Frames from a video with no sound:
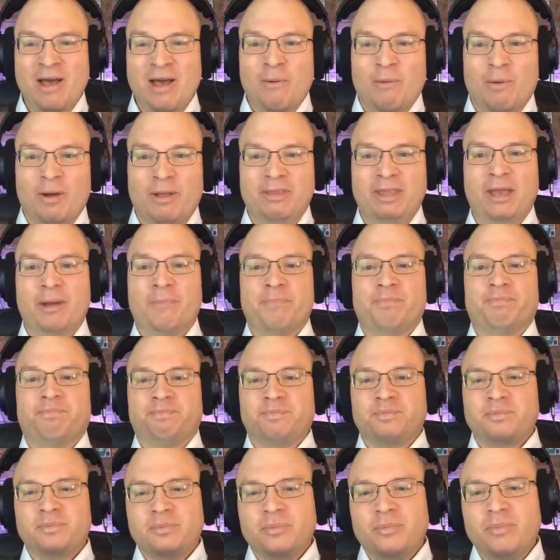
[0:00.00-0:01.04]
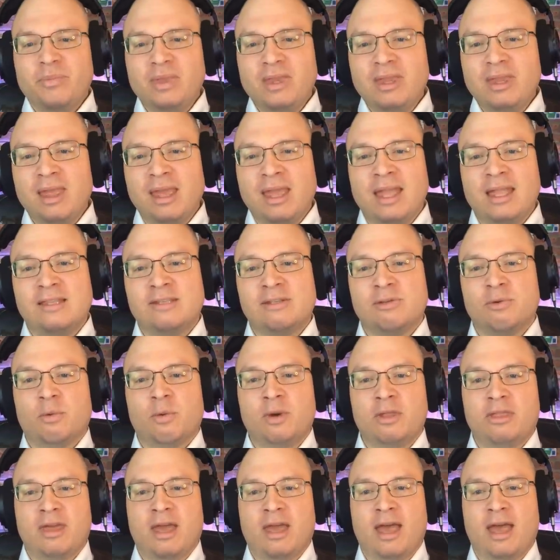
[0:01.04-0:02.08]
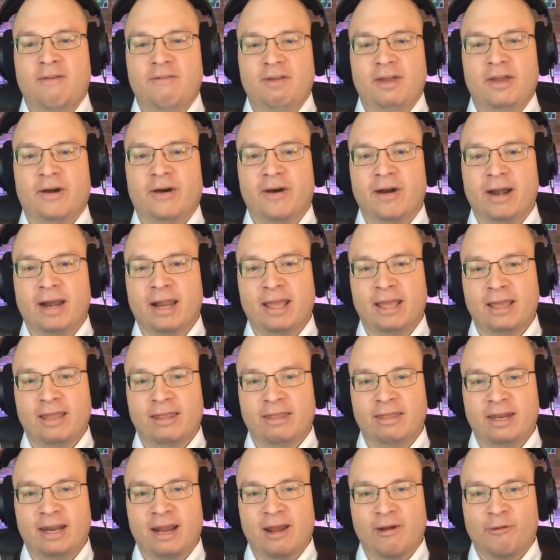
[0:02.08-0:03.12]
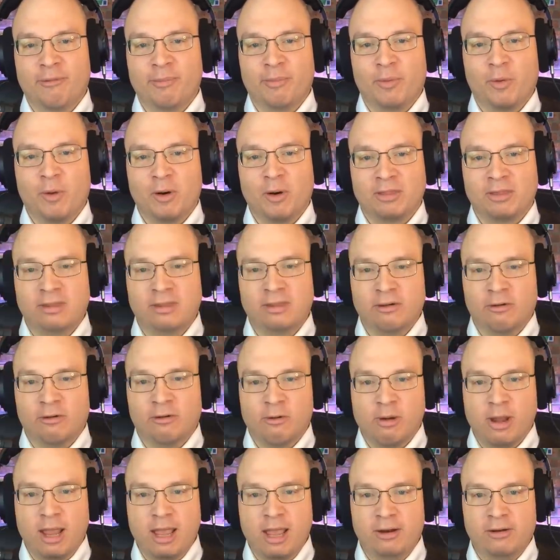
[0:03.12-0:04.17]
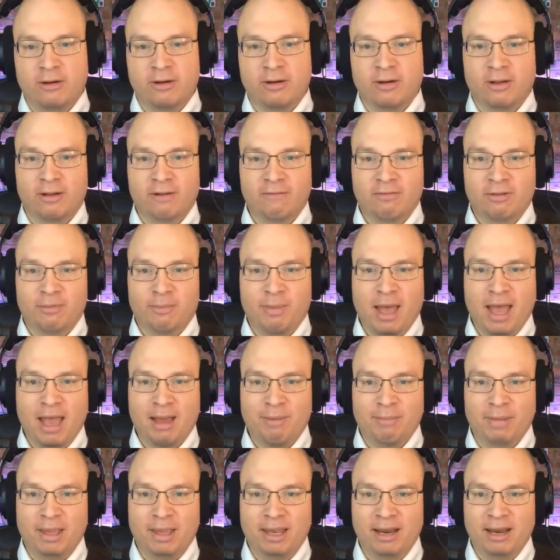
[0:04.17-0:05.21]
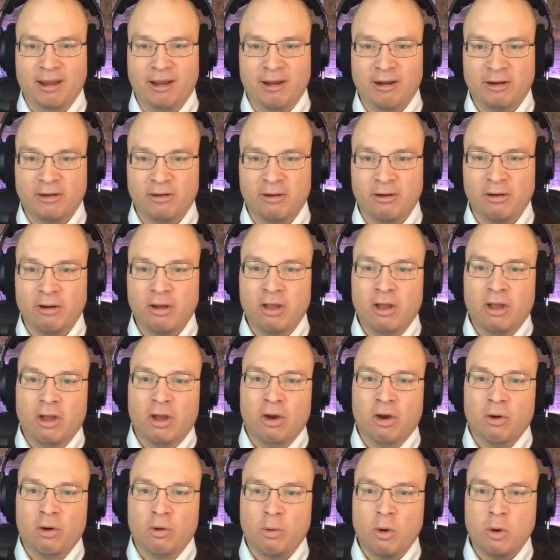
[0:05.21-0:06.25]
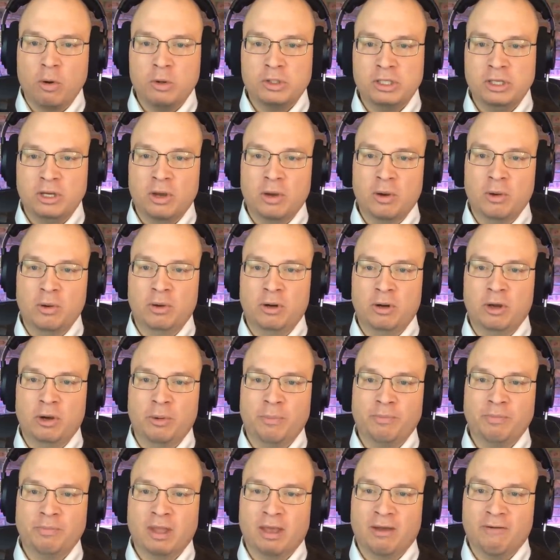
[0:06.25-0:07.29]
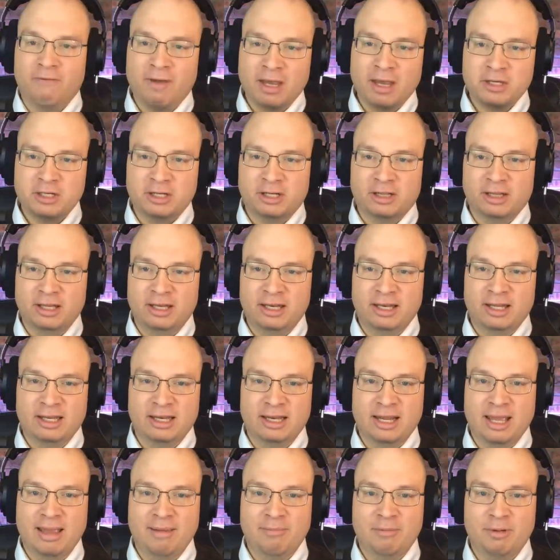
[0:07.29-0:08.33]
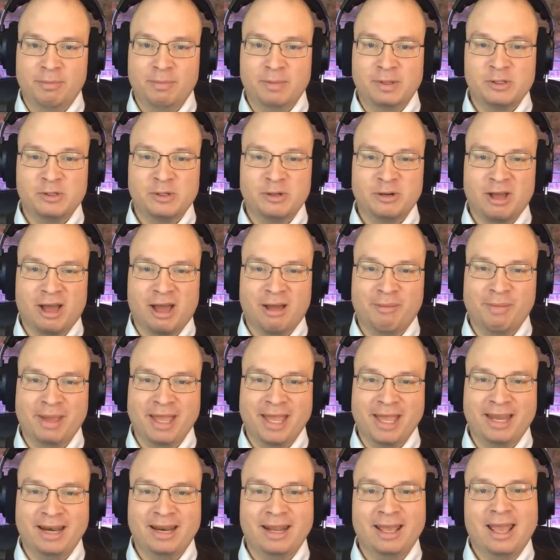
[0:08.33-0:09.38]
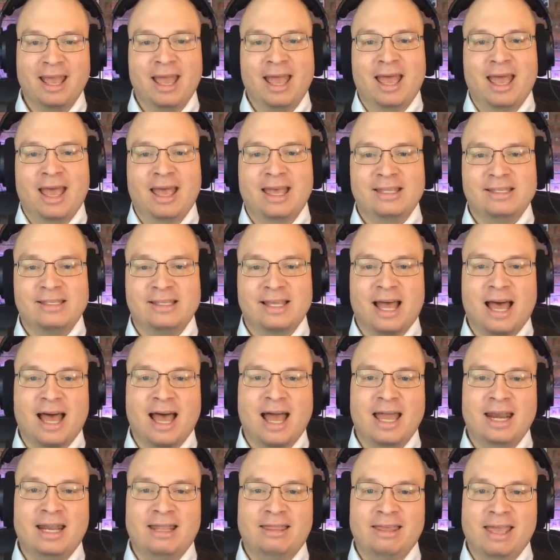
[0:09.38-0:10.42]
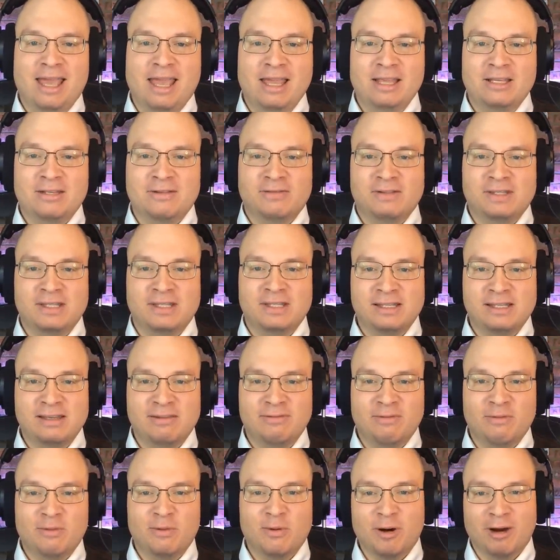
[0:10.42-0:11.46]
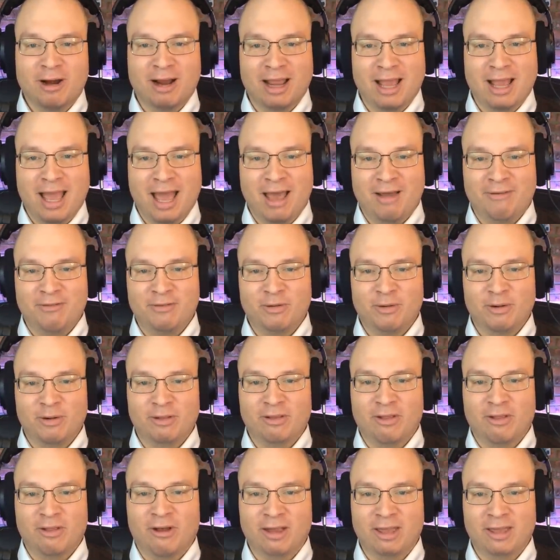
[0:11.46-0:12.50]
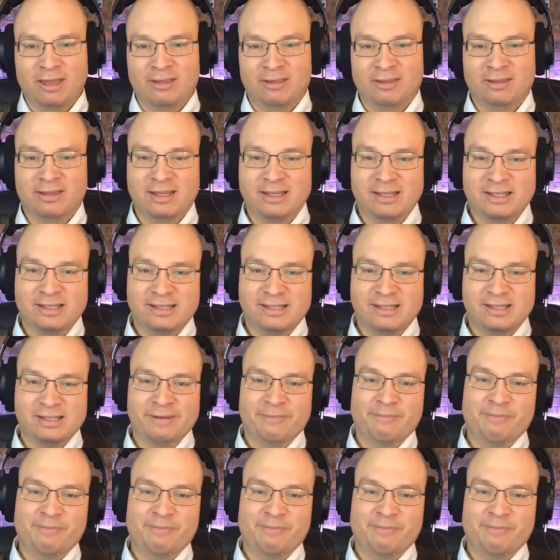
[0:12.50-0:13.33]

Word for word: Well, Neil, it's with a heavy heart that I report that the creator of the Pac Man character, Hiroshi Ono, affectionately nicknamed Mr. Dot Man, has died at the age of 64 after a long illness.